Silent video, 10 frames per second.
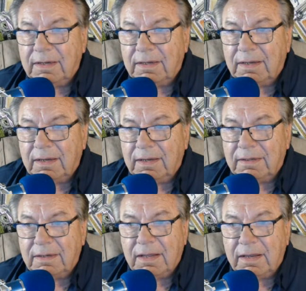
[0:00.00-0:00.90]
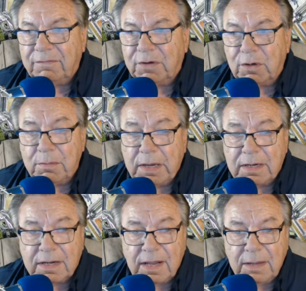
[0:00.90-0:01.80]
And if you're going to make a
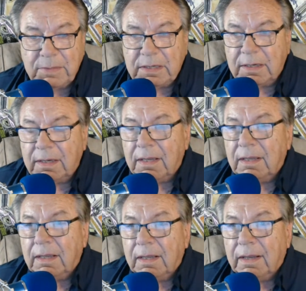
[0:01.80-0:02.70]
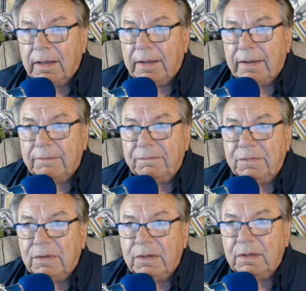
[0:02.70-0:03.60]
comment,
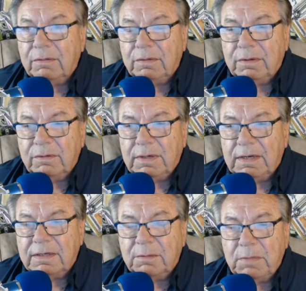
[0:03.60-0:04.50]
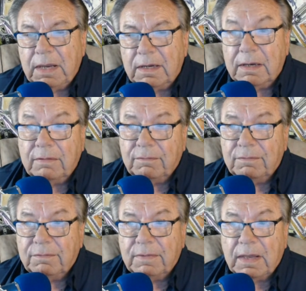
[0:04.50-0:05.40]
you need to make it,
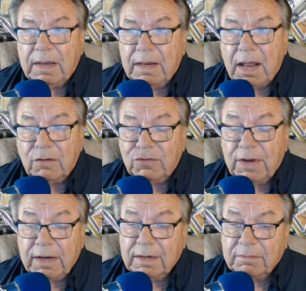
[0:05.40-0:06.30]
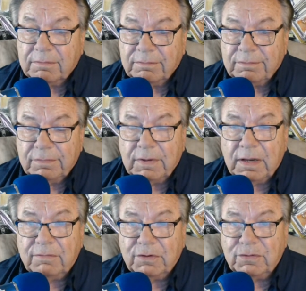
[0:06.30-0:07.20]
and I'll check it
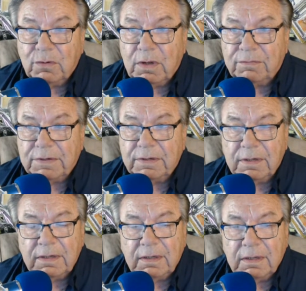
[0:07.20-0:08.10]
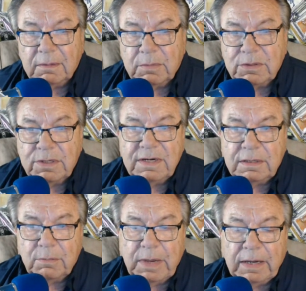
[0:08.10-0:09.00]
ever so often, but you need to
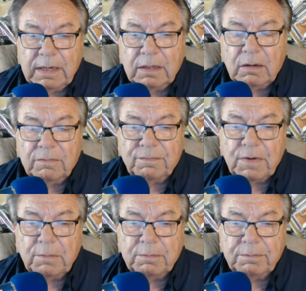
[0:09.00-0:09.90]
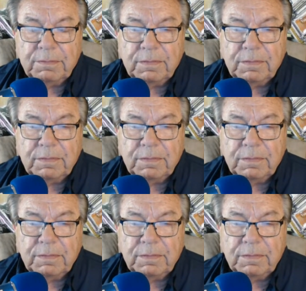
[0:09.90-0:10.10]
make it from